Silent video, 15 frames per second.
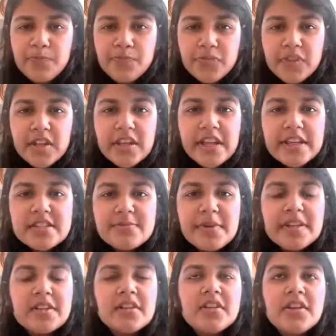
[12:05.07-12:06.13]
the next
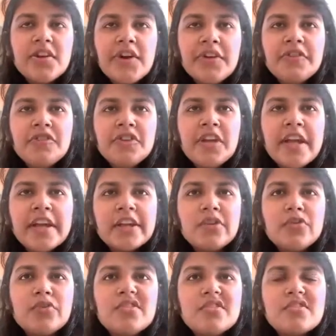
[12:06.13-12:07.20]
method that I would like
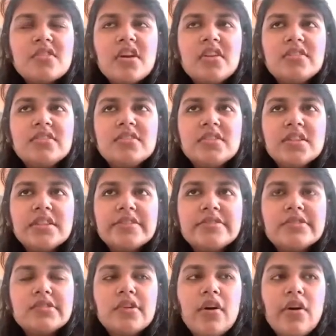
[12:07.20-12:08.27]
to discuss
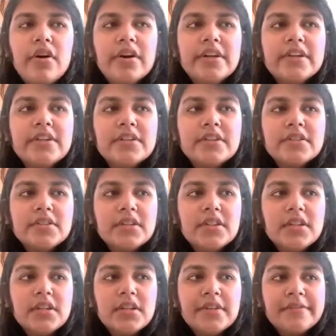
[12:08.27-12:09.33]
is called
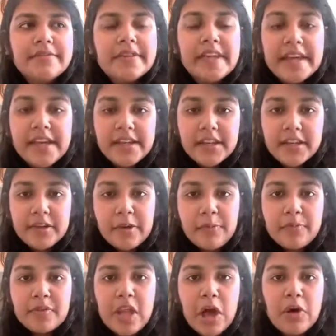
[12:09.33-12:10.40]
KNN.
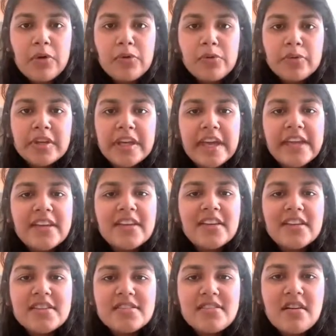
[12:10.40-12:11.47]
Now KNN
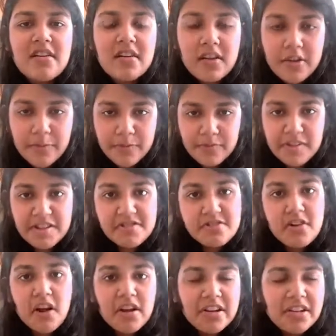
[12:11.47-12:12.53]
is it's
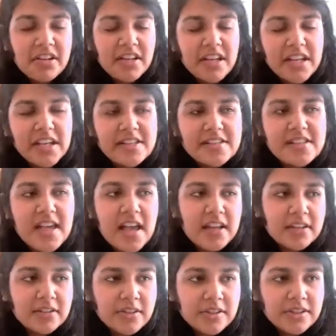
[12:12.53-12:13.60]
called a lazy
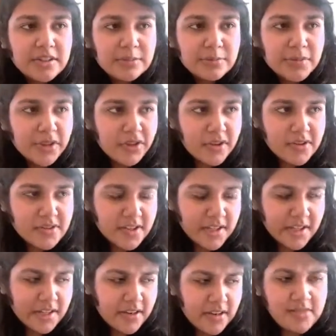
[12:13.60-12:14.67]
algorithm because
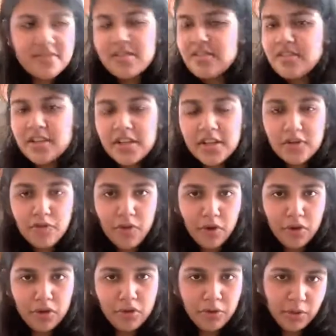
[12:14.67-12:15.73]
it doesn't really
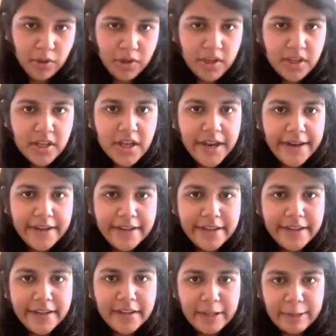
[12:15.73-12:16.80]
follow
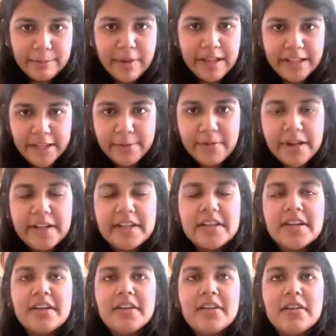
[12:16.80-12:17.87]
any
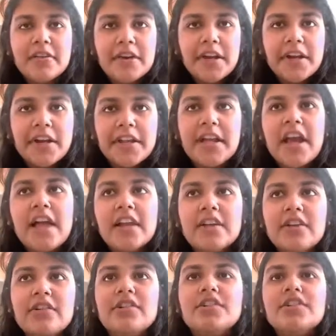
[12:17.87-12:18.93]
mathematical or any
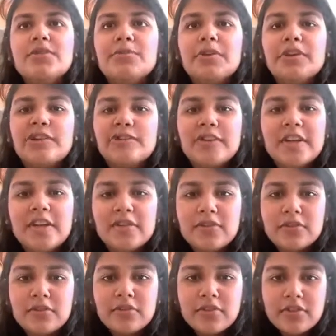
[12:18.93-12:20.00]
algorithmic way
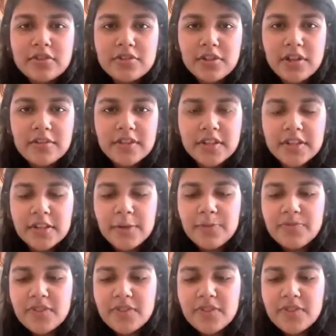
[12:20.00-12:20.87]
to solve anything.